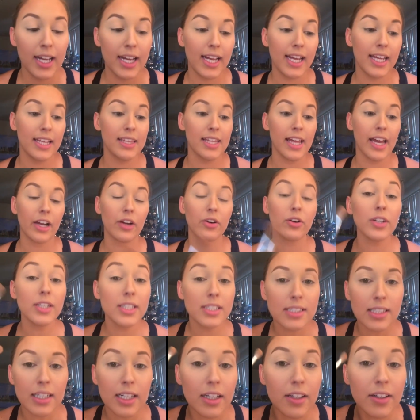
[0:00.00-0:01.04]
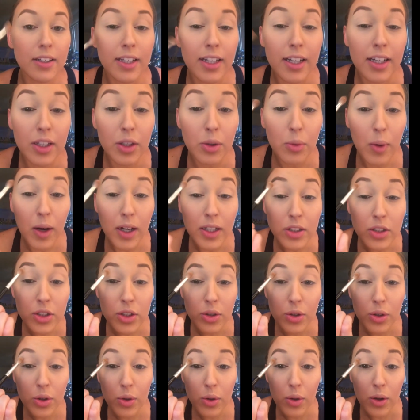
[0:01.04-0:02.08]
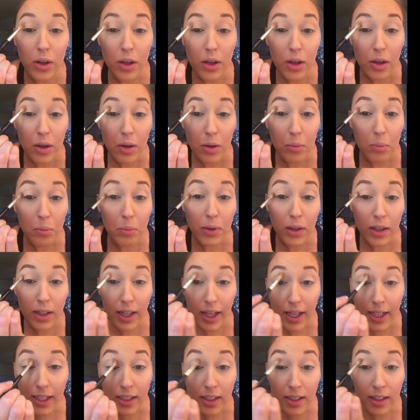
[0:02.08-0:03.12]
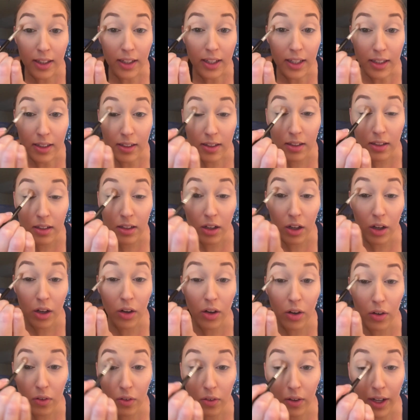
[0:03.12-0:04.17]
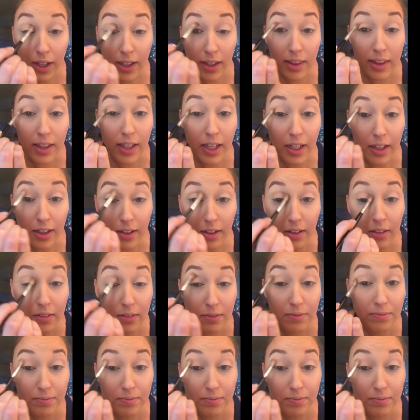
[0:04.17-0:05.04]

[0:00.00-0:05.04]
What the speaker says: In that crease area, you want to blend this right there.